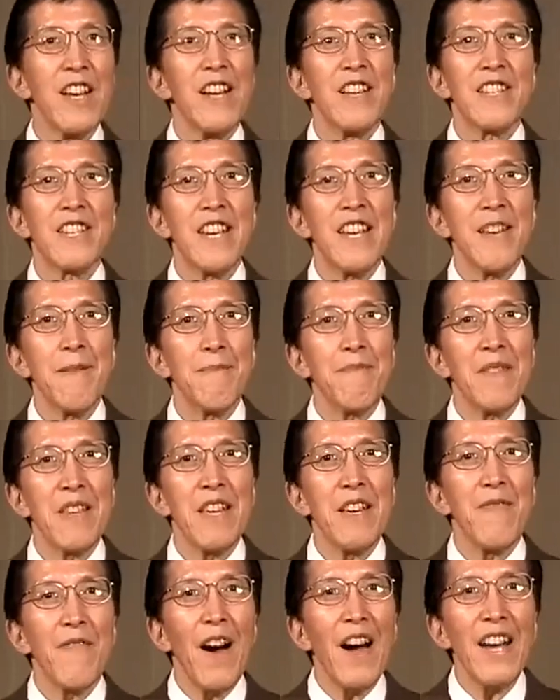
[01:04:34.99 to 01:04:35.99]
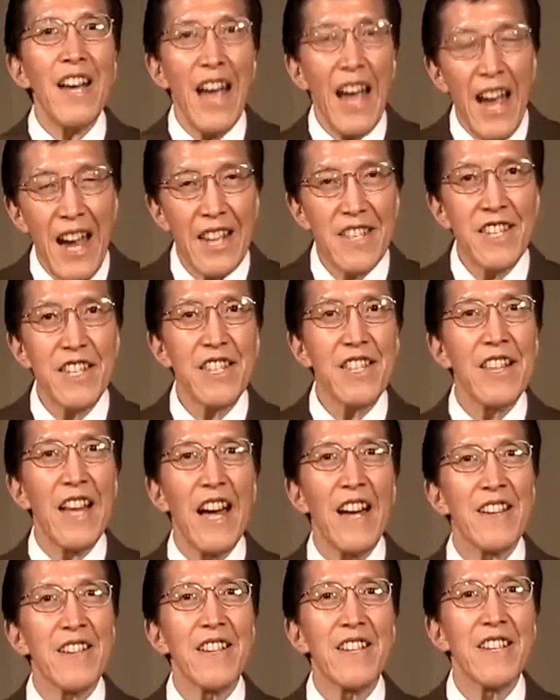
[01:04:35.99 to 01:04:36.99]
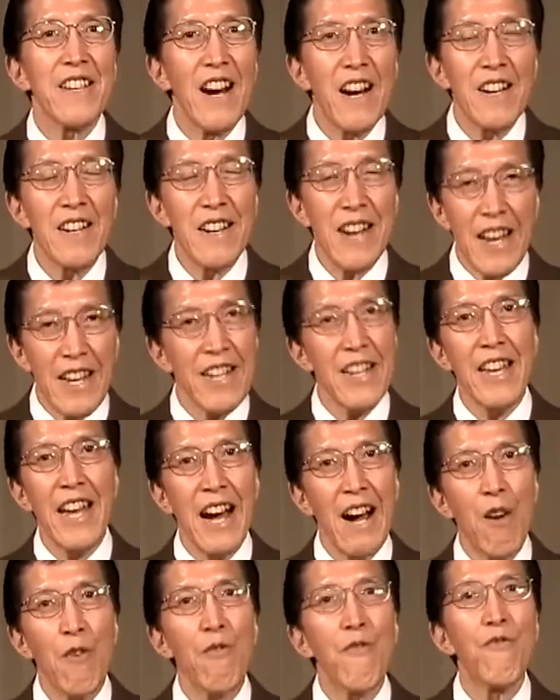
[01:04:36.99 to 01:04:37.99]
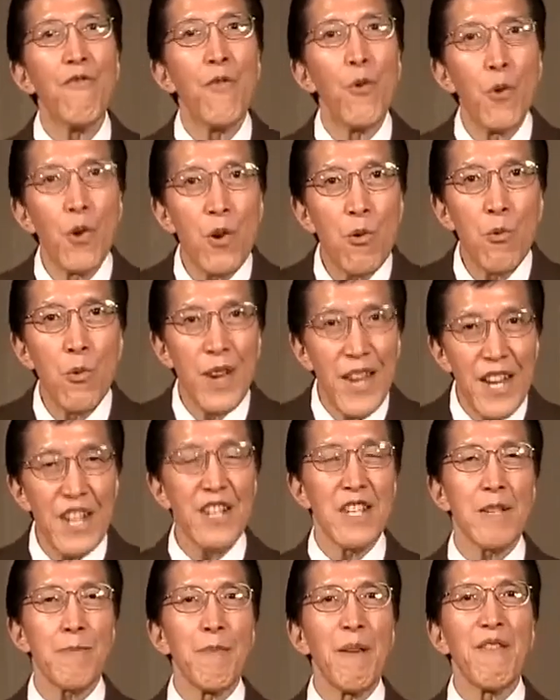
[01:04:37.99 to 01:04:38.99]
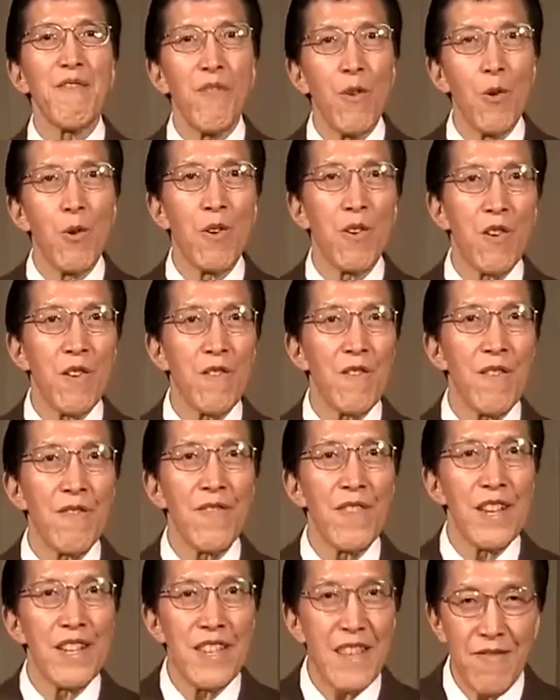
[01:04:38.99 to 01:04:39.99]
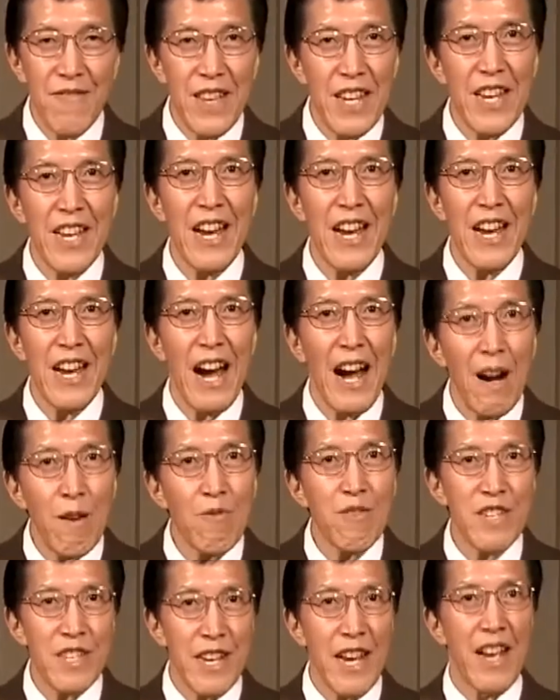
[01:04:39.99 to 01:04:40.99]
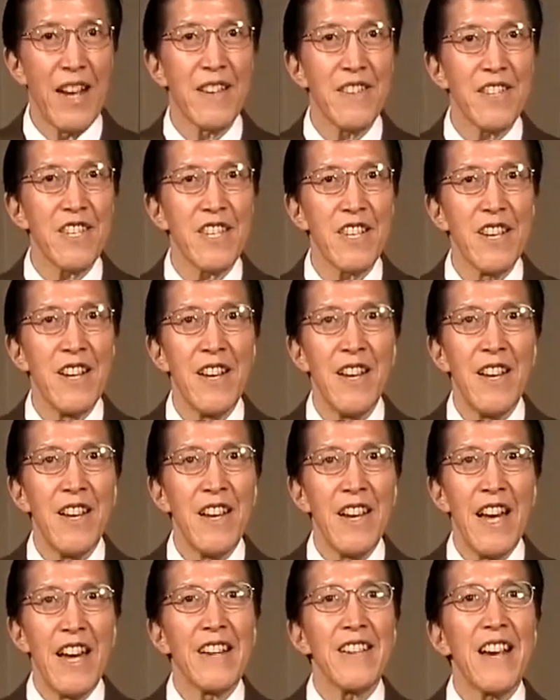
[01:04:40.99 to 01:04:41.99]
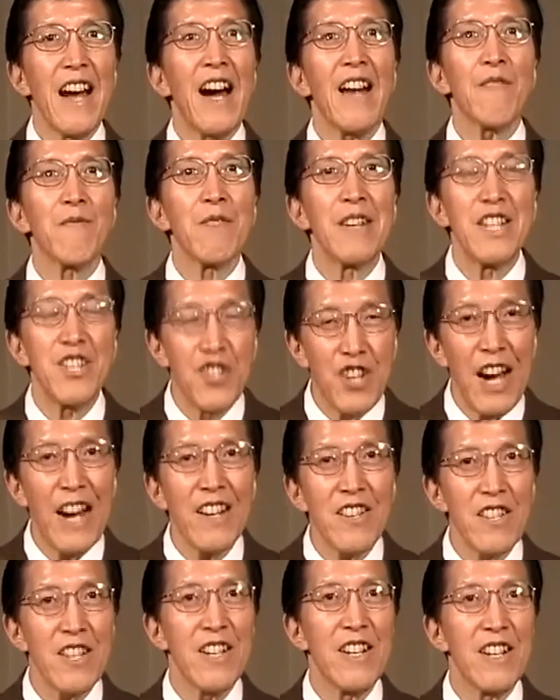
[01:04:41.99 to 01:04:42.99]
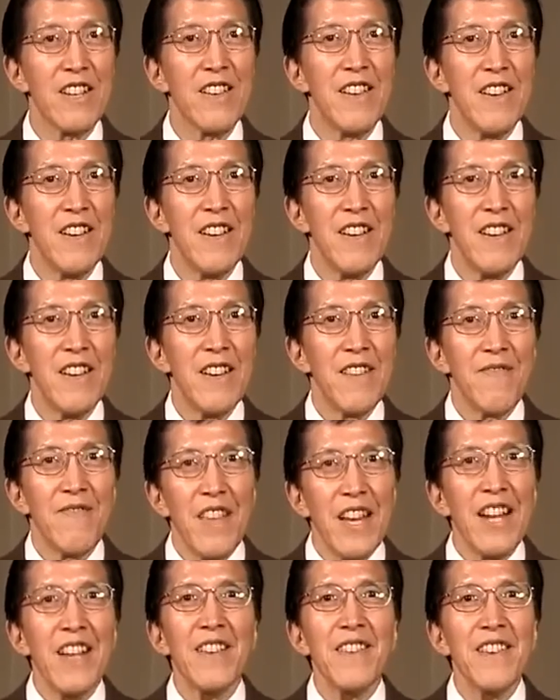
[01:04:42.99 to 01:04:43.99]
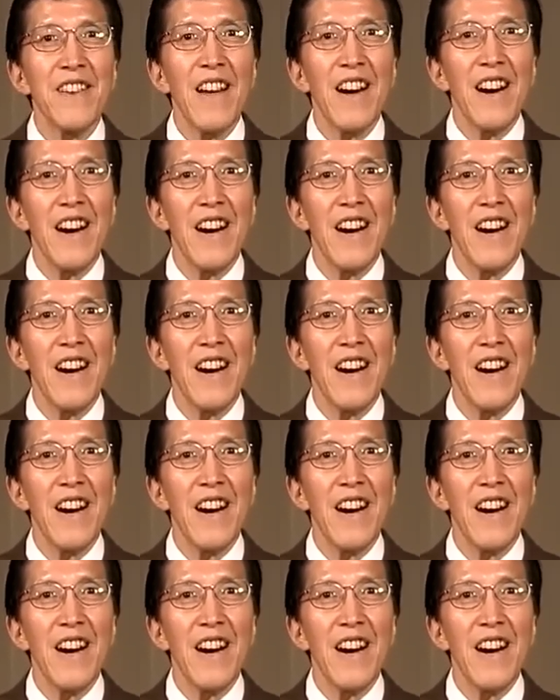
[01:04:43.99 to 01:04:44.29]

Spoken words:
See, if I asked that young lady out 4 weeks before the house dance and got rejected, then